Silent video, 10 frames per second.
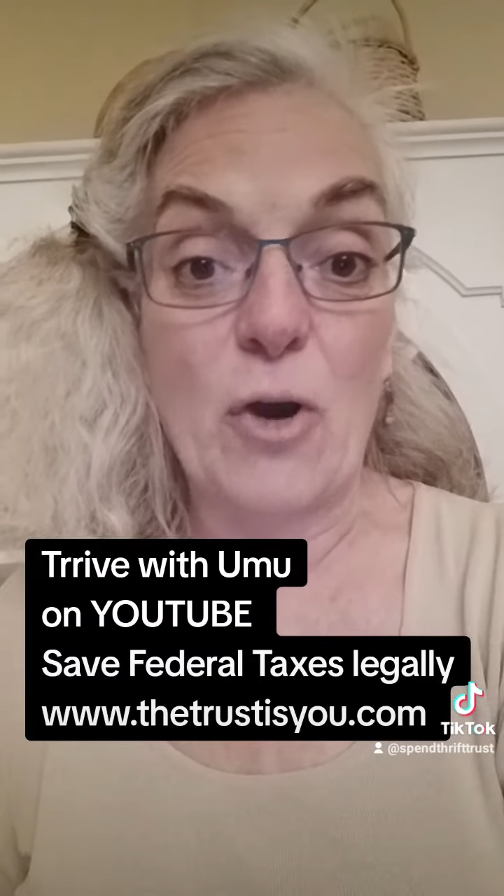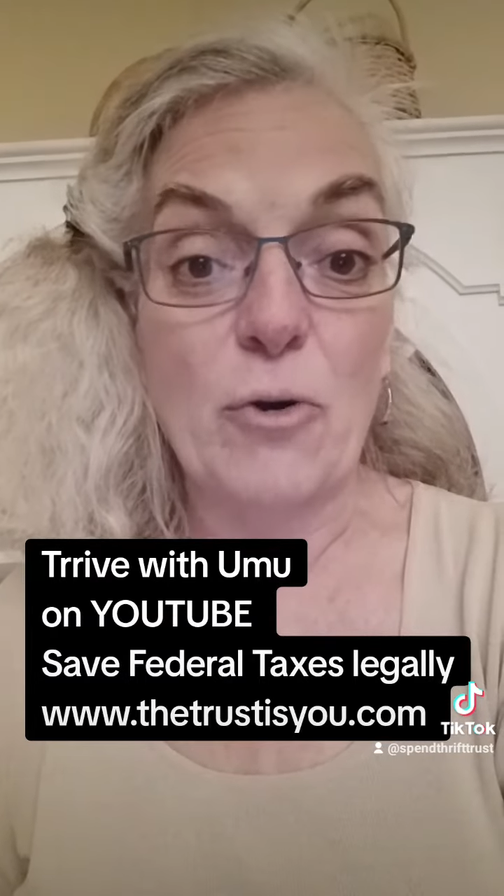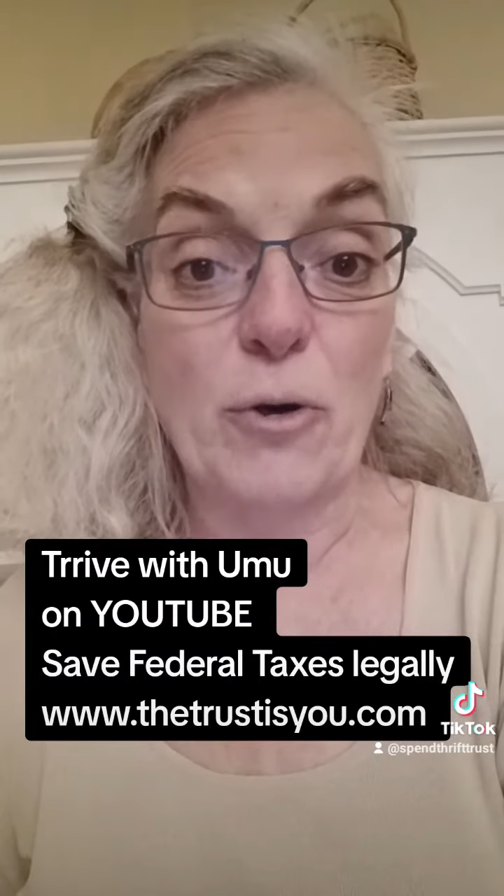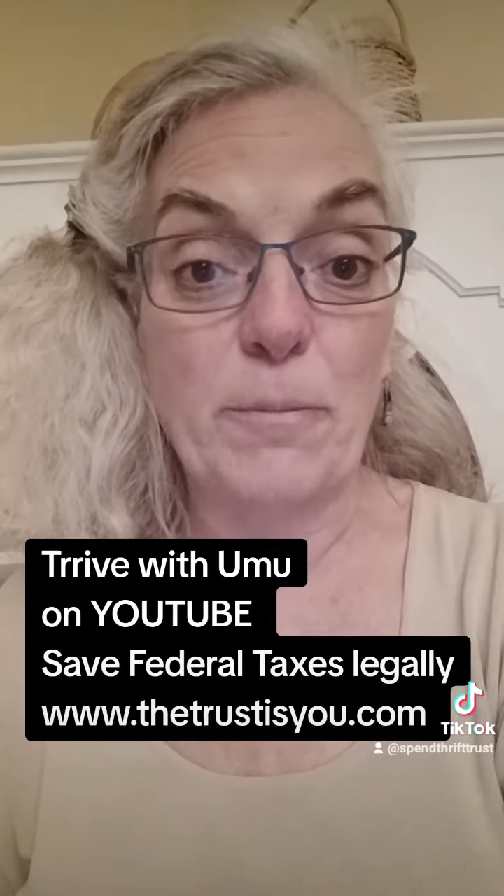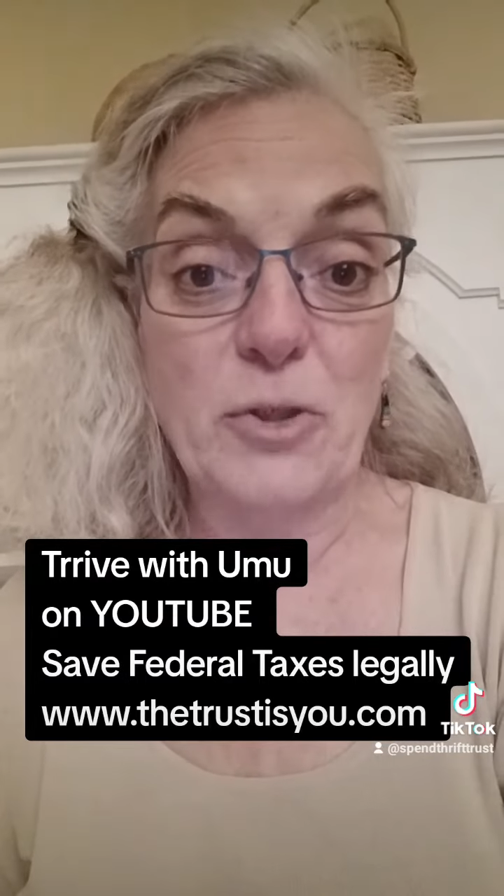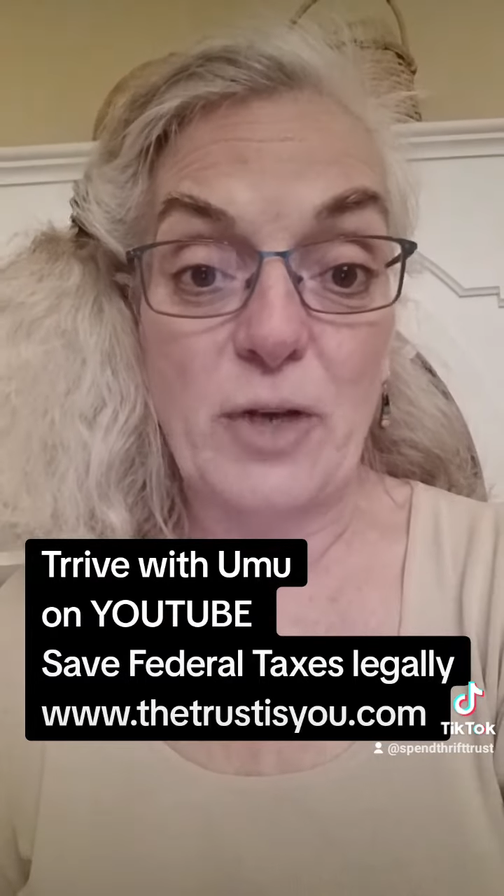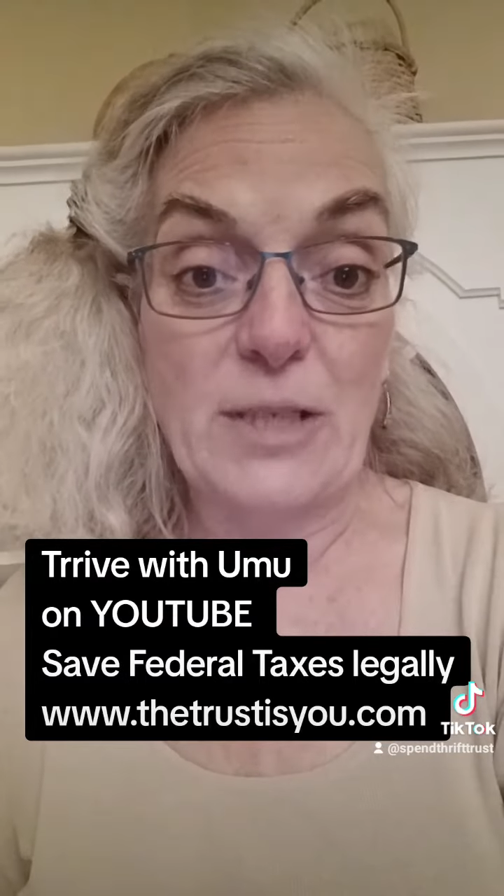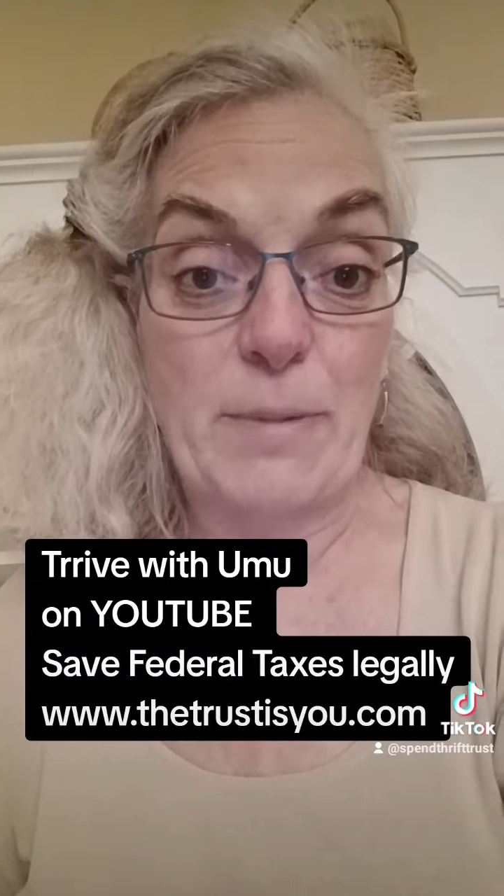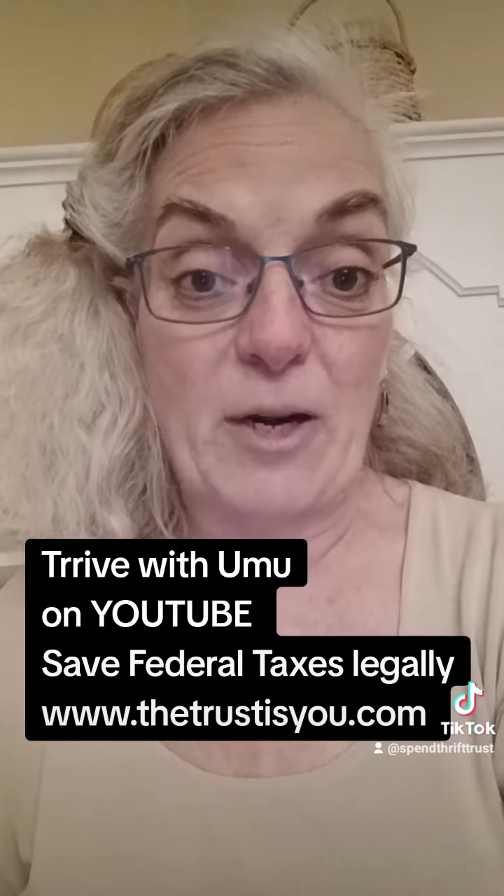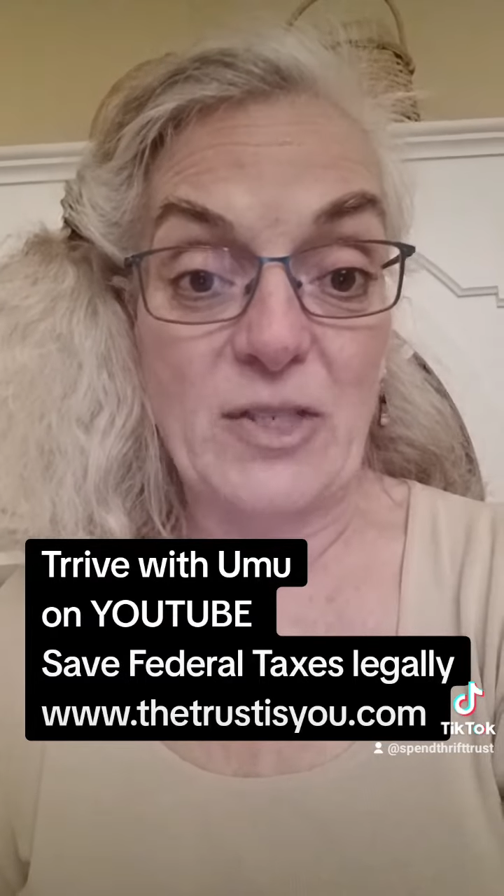Corporate
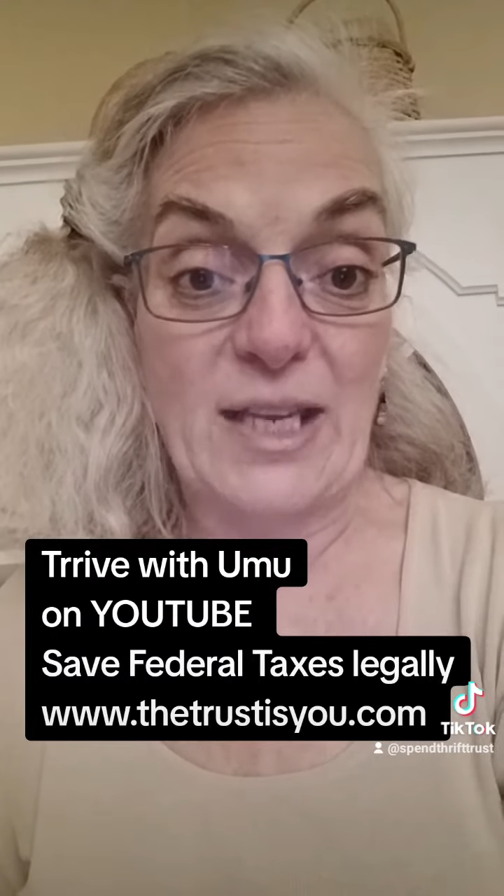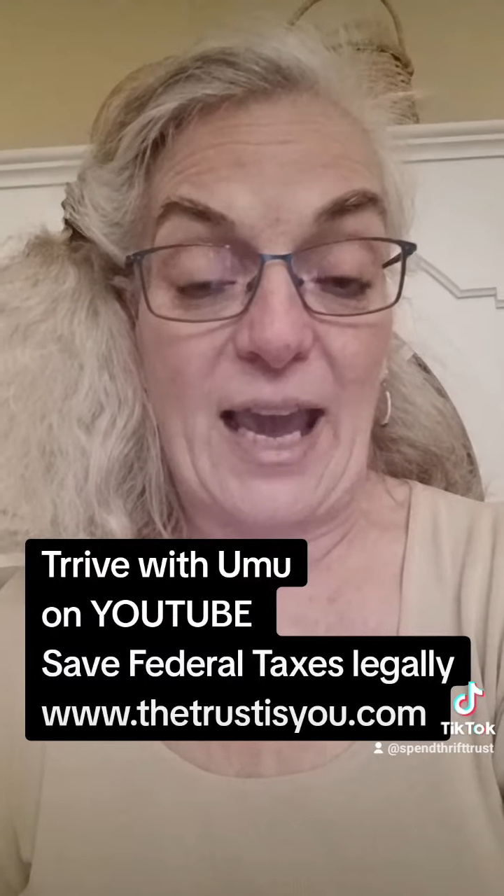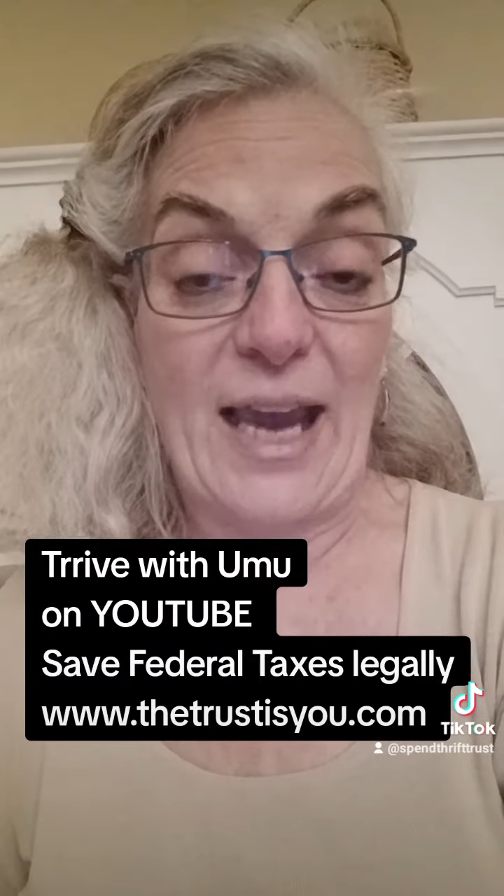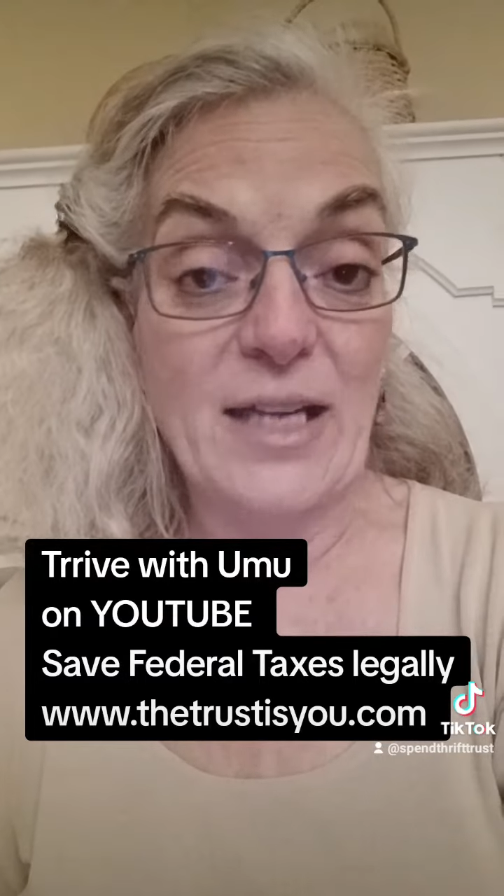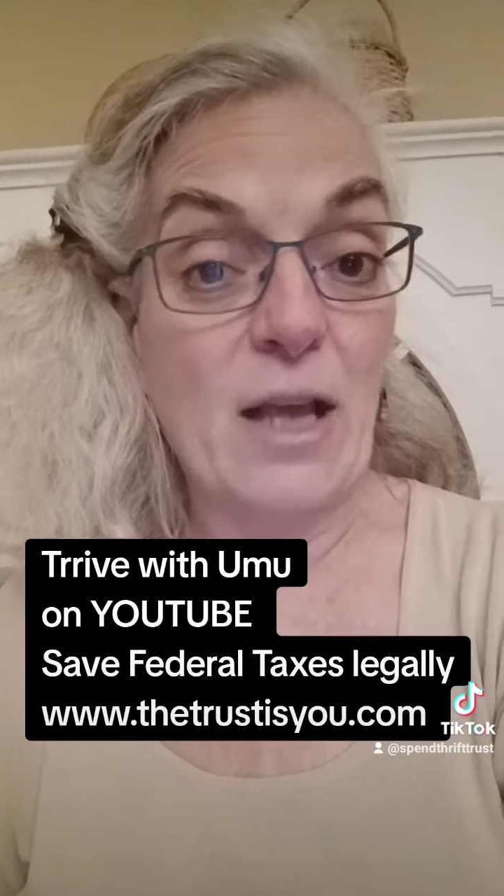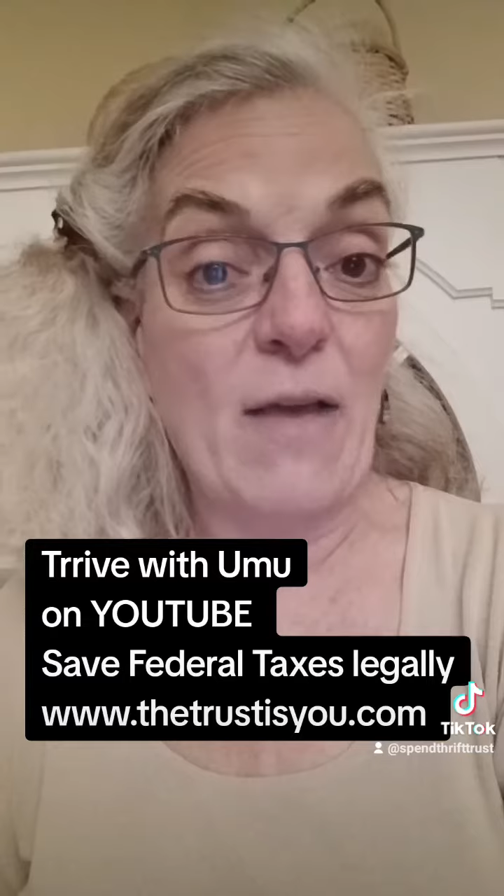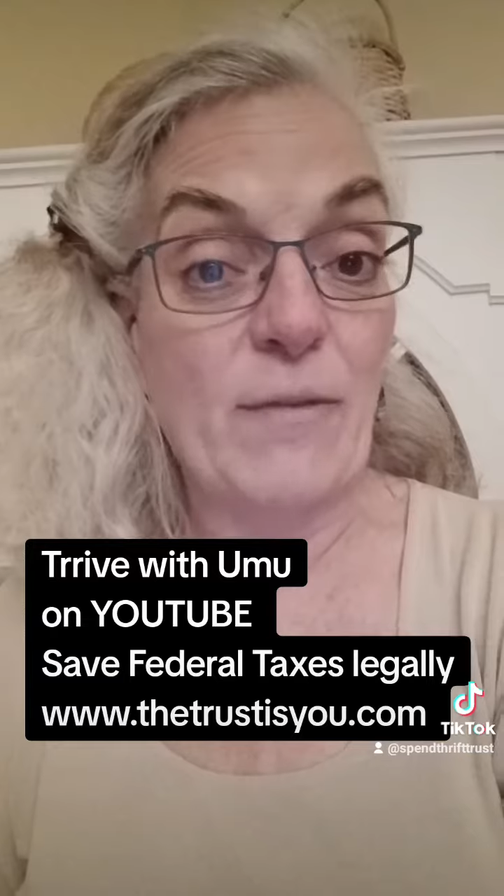Transparency Act